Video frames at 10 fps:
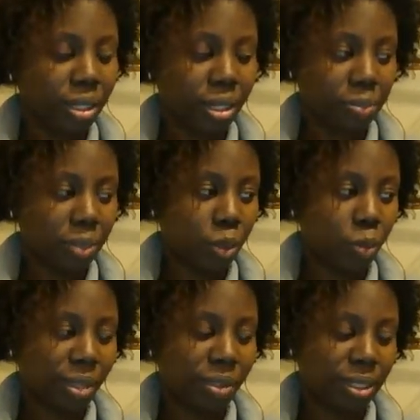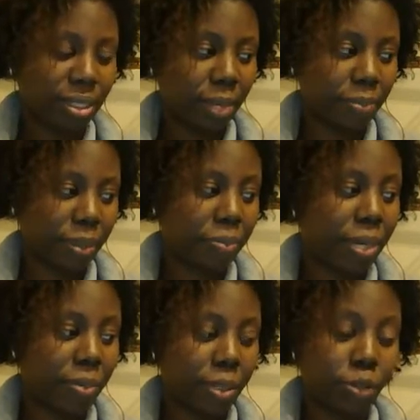Let me wind this up and
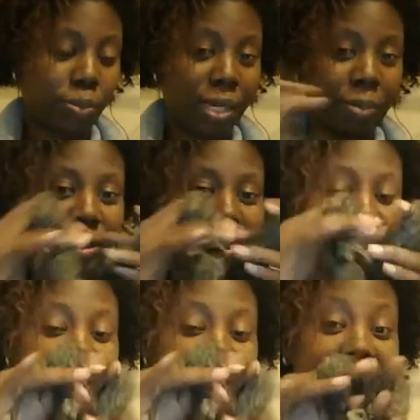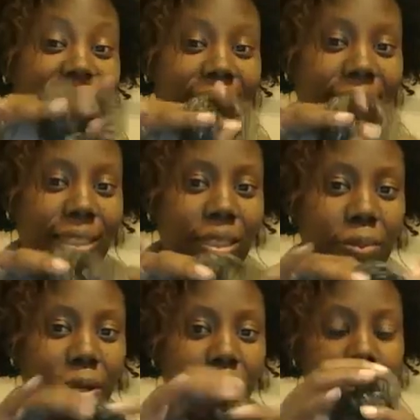maybe you'll be able to see at least this
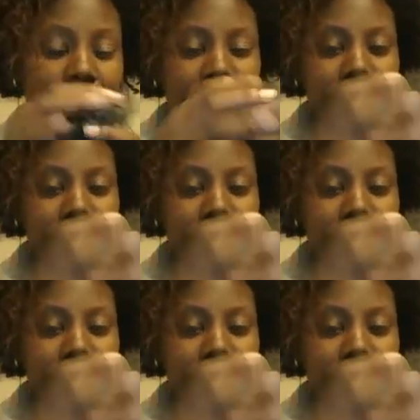part.